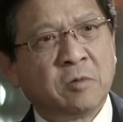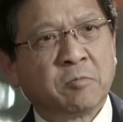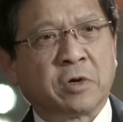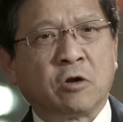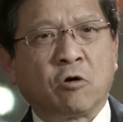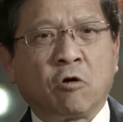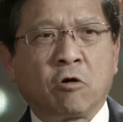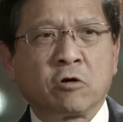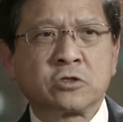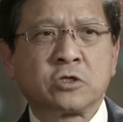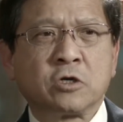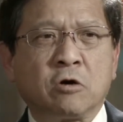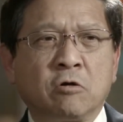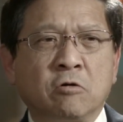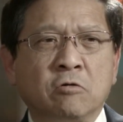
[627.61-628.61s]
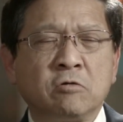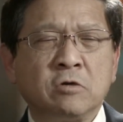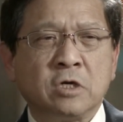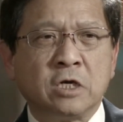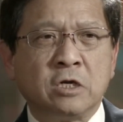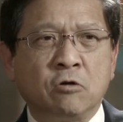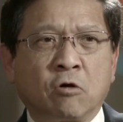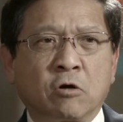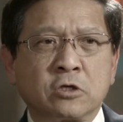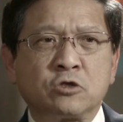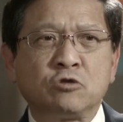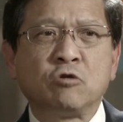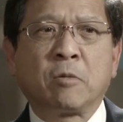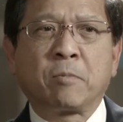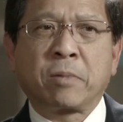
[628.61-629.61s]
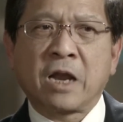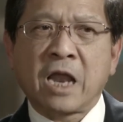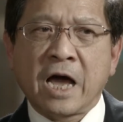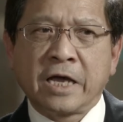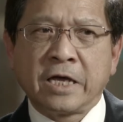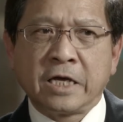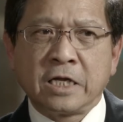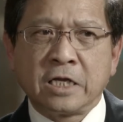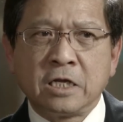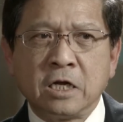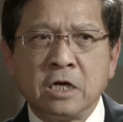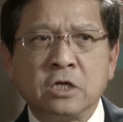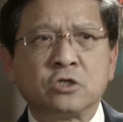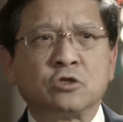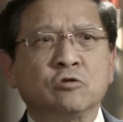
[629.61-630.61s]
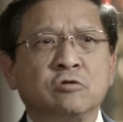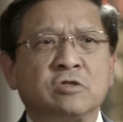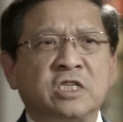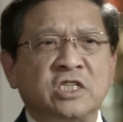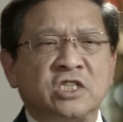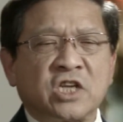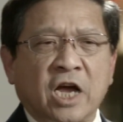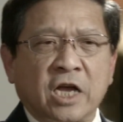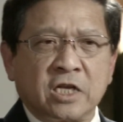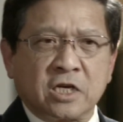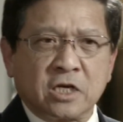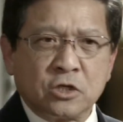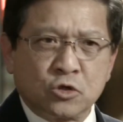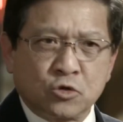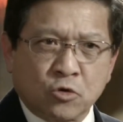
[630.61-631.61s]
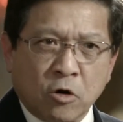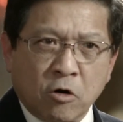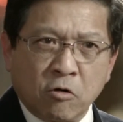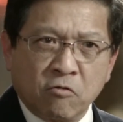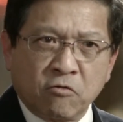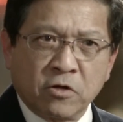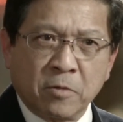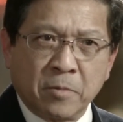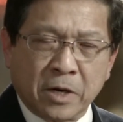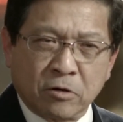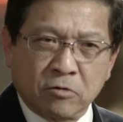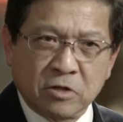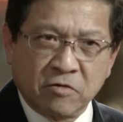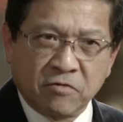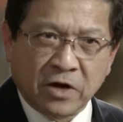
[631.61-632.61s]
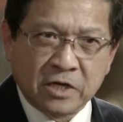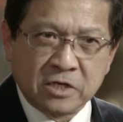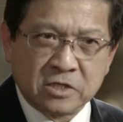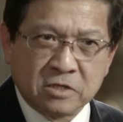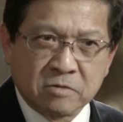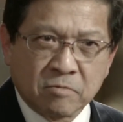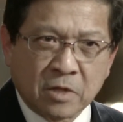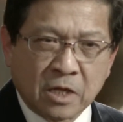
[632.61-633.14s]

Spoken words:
but also in order to apply it to design control for the medical device.